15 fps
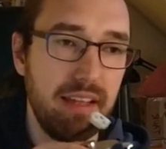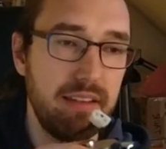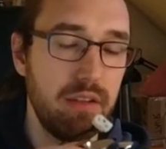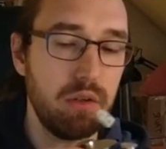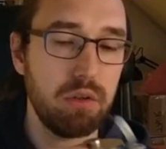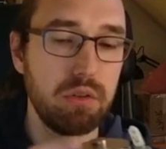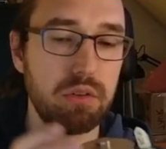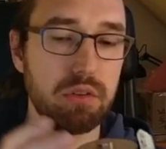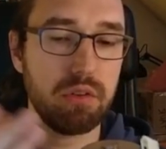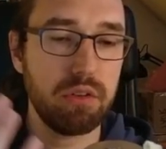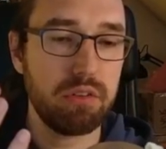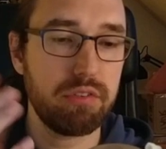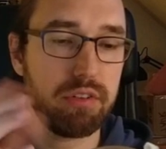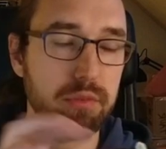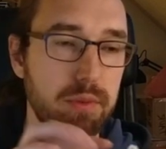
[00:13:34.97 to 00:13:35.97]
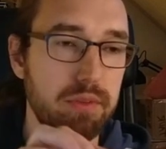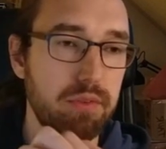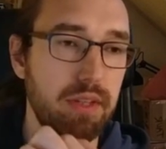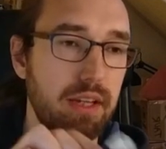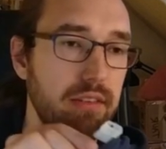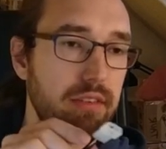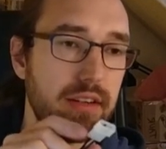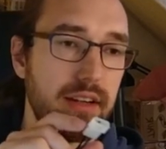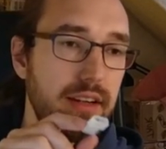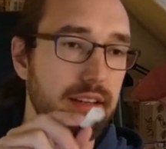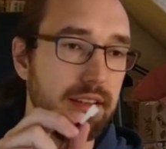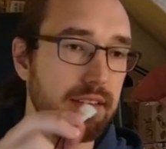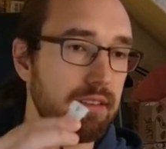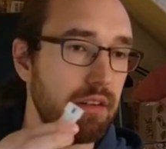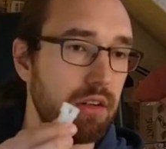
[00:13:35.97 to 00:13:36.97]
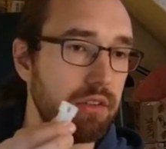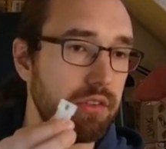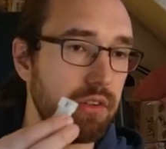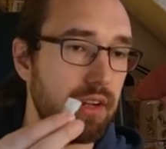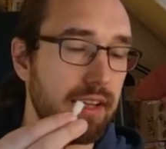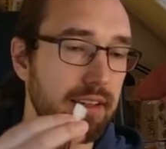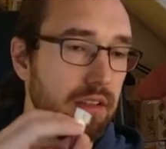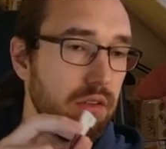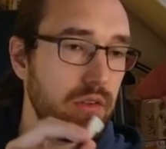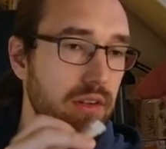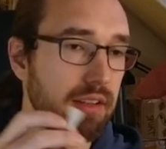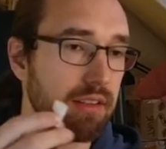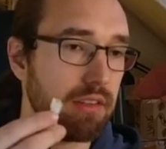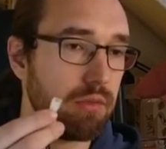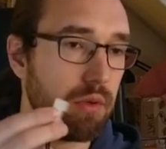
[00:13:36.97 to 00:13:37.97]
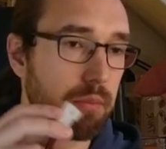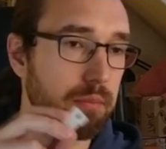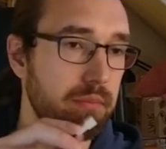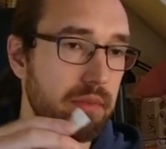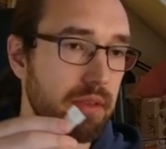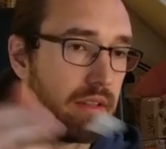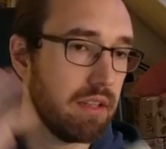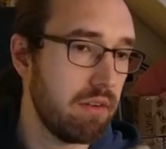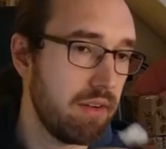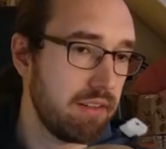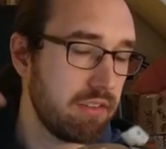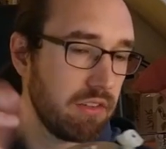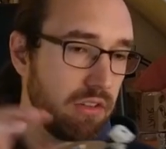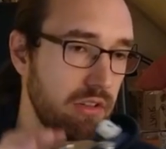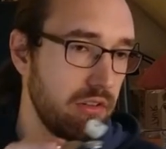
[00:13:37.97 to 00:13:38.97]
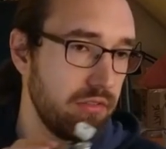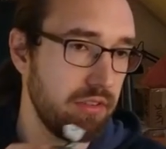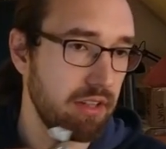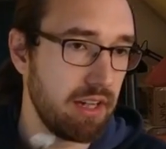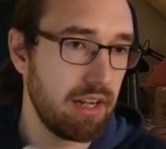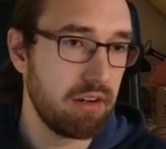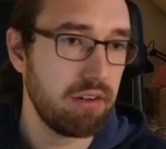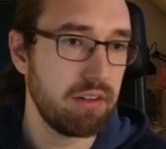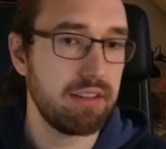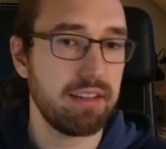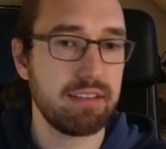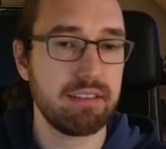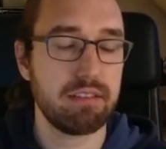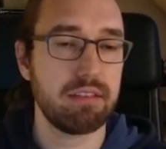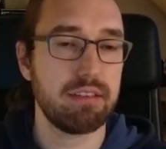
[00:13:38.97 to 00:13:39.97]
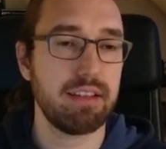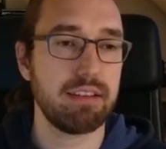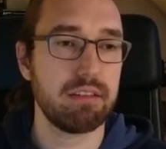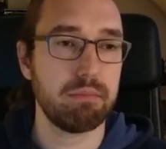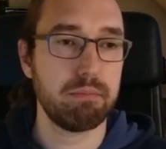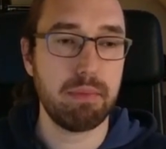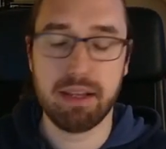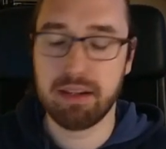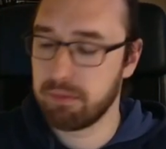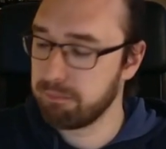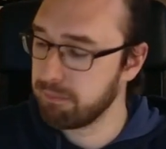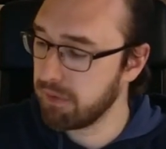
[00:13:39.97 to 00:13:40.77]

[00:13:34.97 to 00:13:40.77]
No difference whatsoever. Also, like you can swap the direction of the current, doesn't matter.